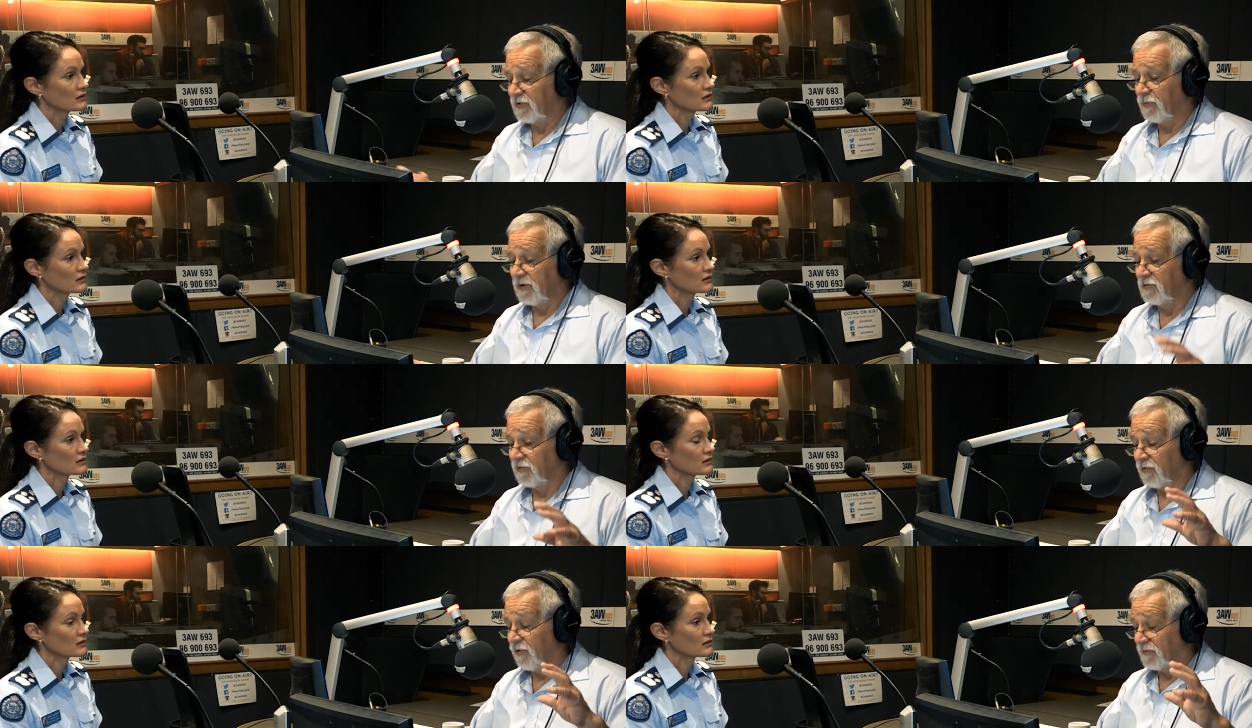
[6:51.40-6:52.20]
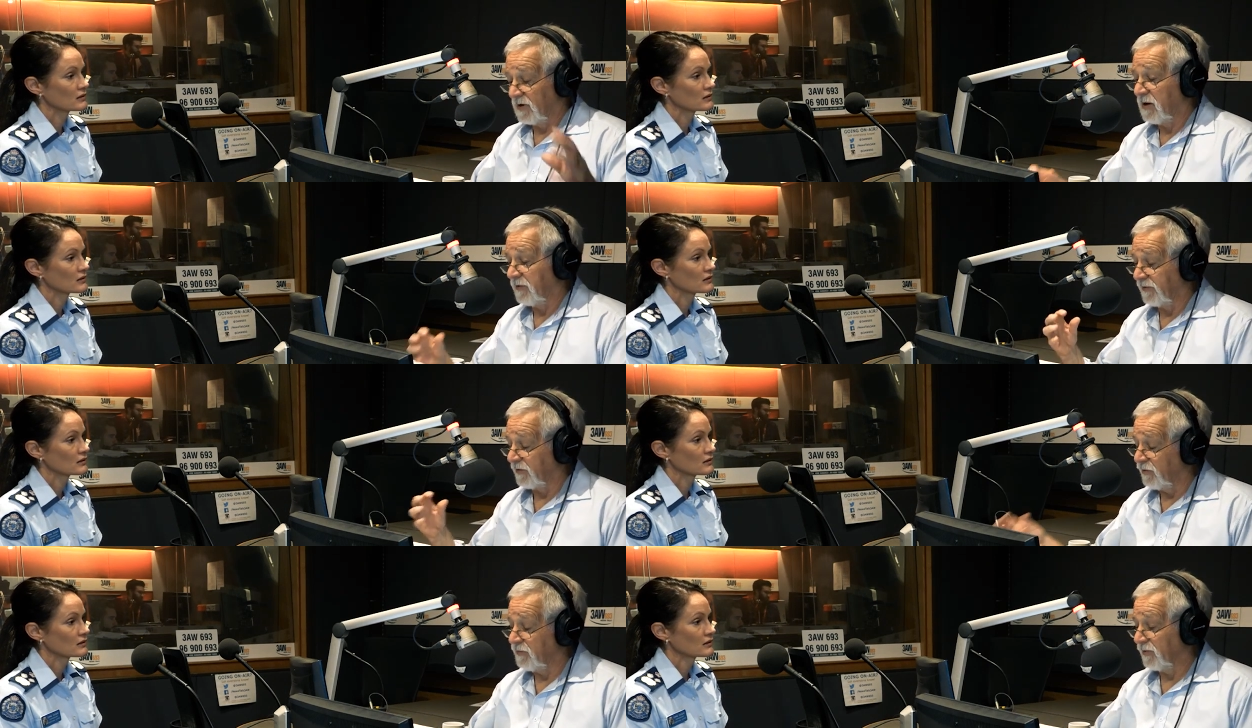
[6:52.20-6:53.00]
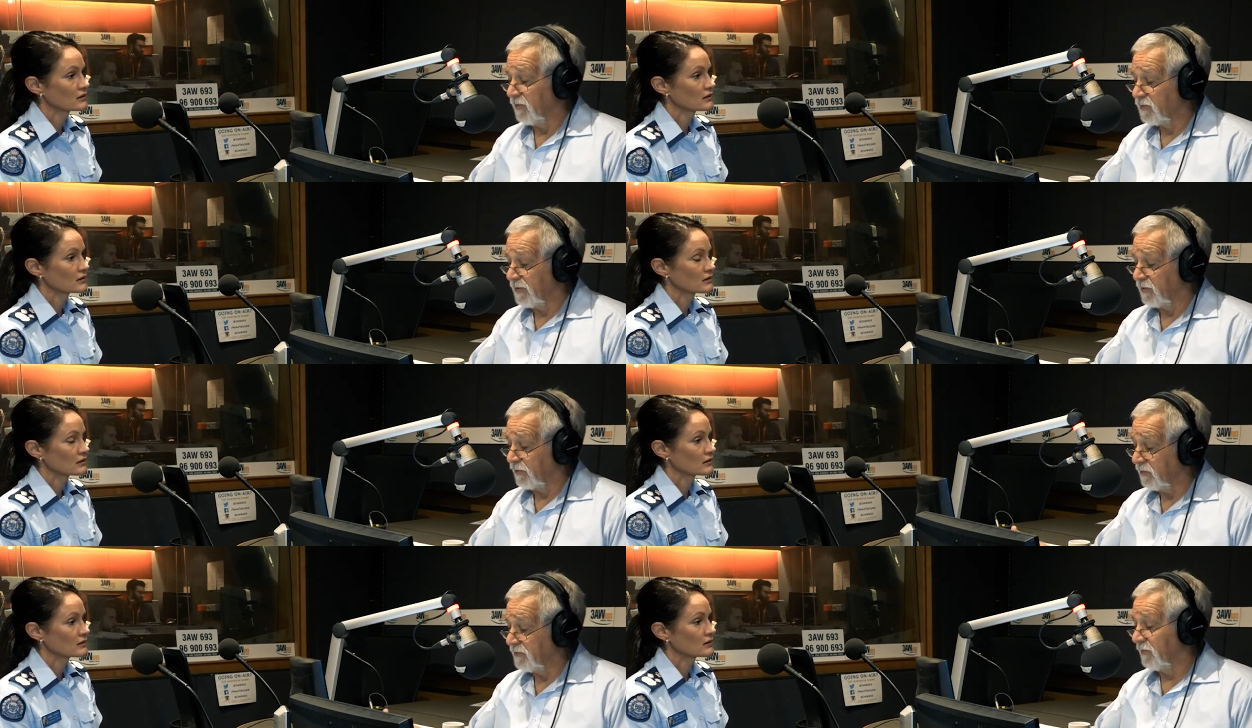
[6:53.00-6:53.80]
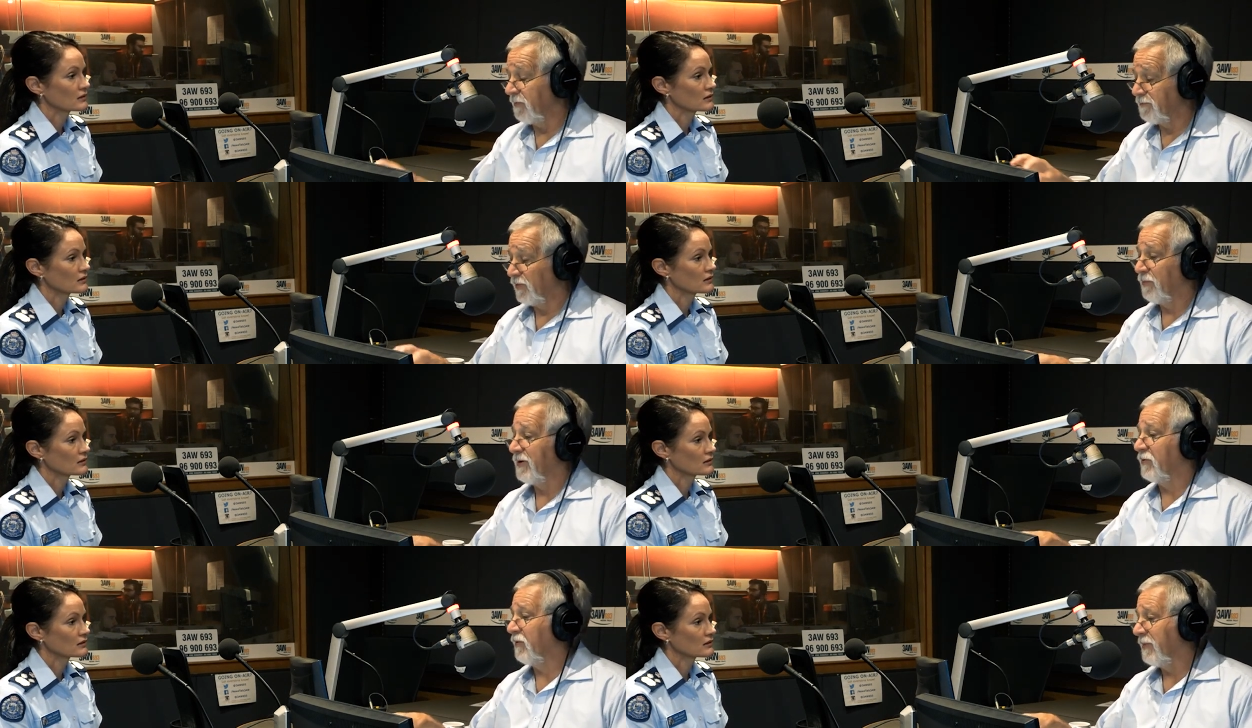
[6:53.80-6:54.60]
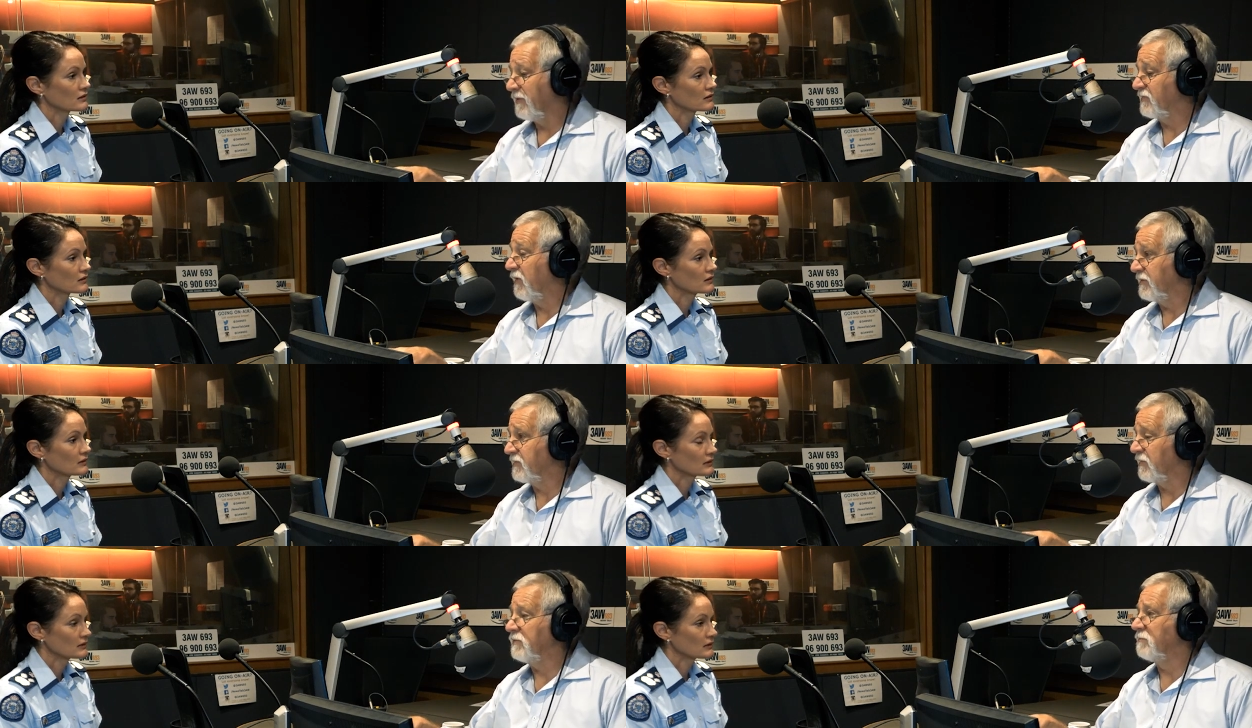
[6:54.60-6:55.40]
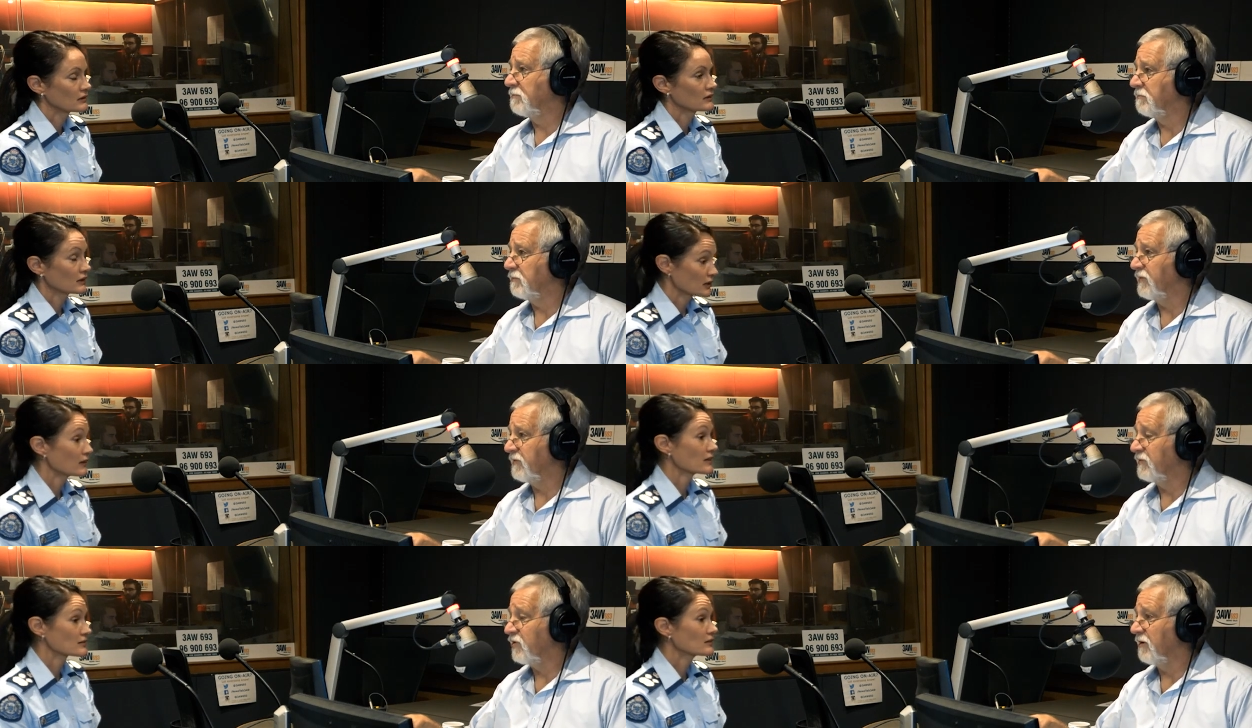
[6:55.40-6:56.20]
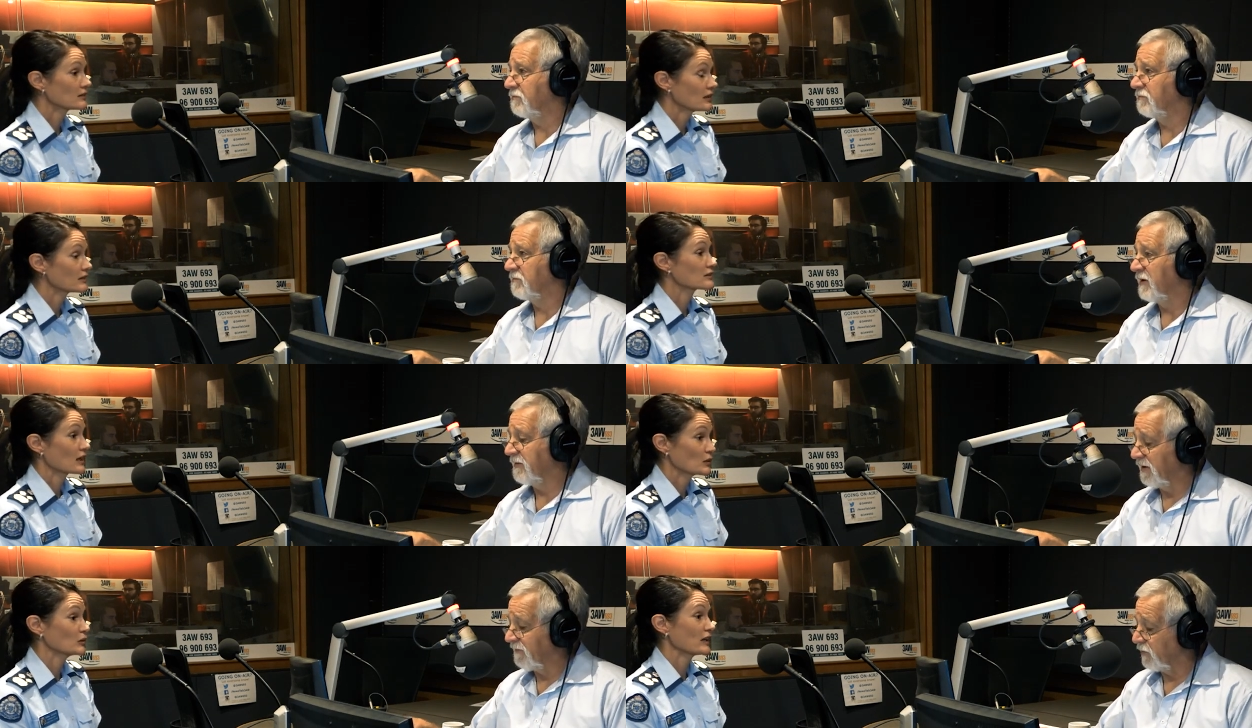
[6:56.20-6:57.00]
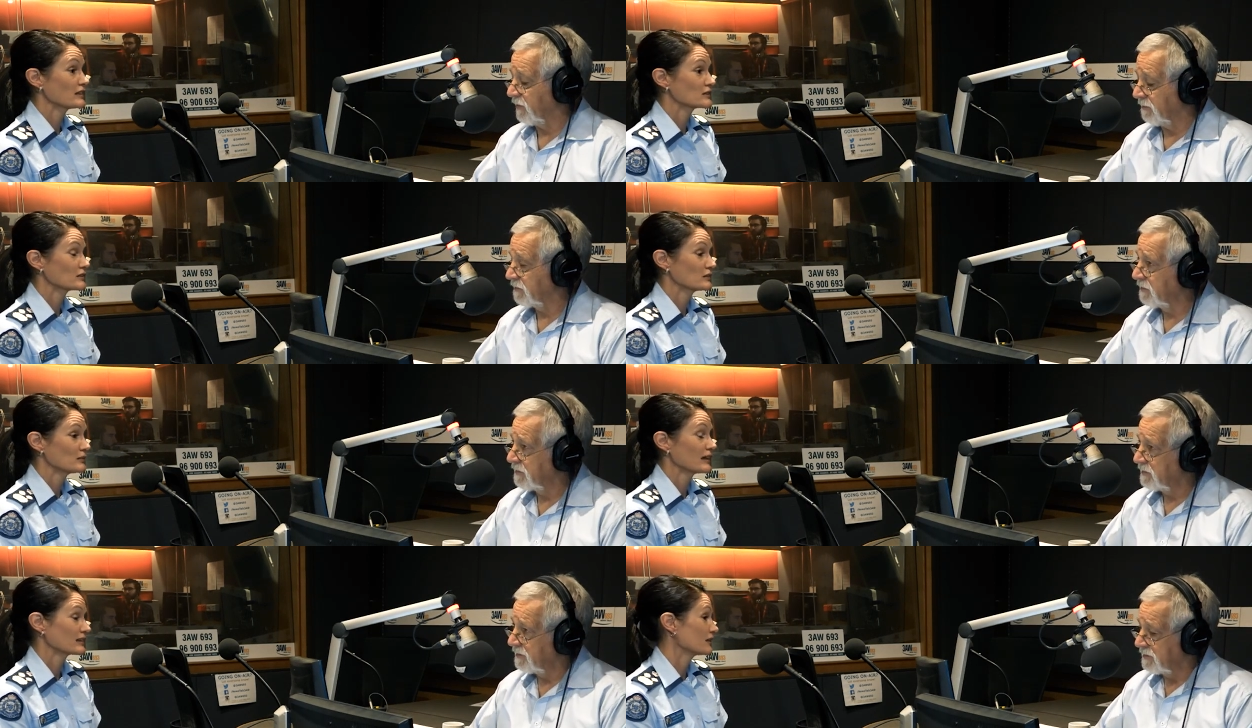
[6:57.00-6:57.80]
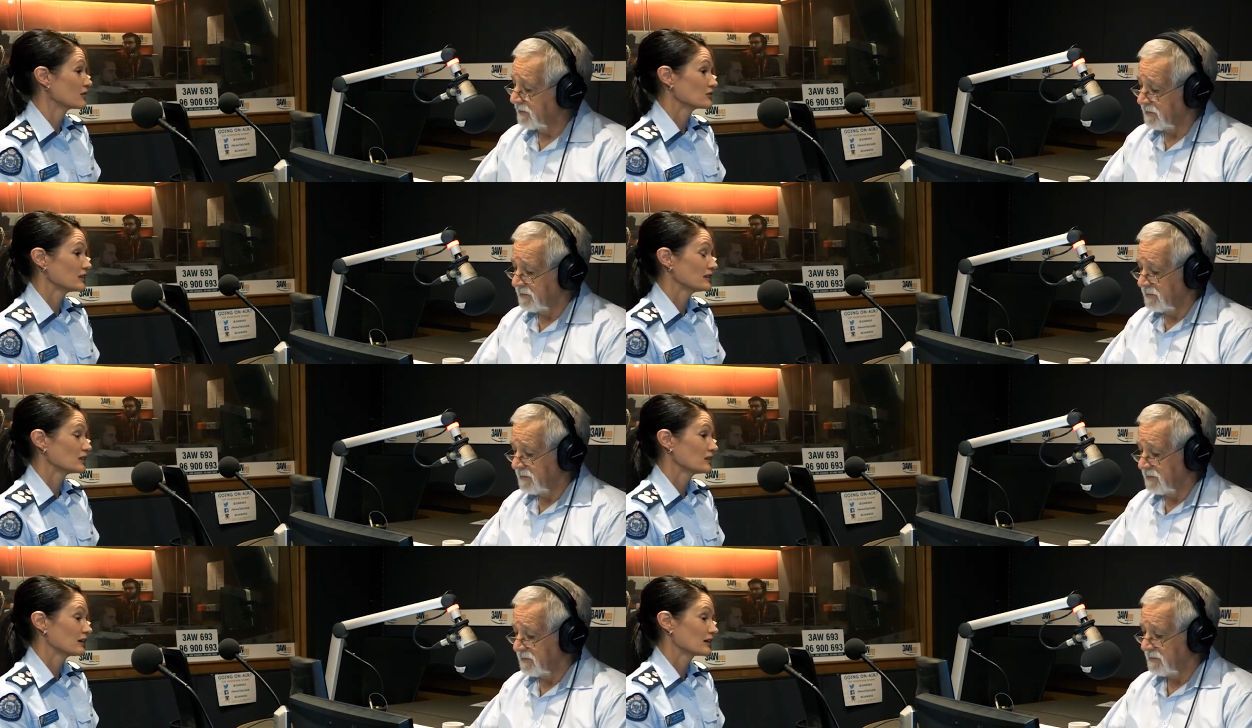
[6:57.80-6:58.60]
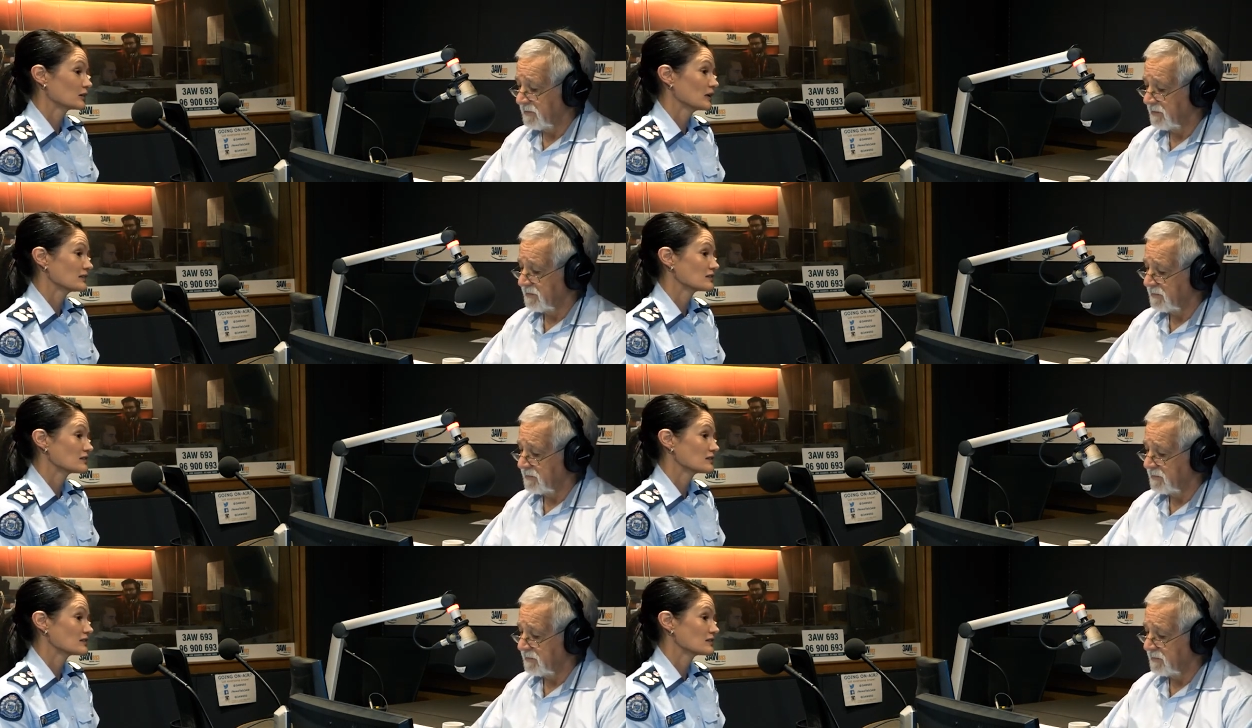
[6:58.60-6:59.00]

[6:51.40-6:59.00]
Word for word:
Speaker 1: between two groups, Islander group and the Mokbel group, there are, there are people on both sides still. Correct. Yes, and, and we'll need
Speaker 2: to make a, a really uh, quick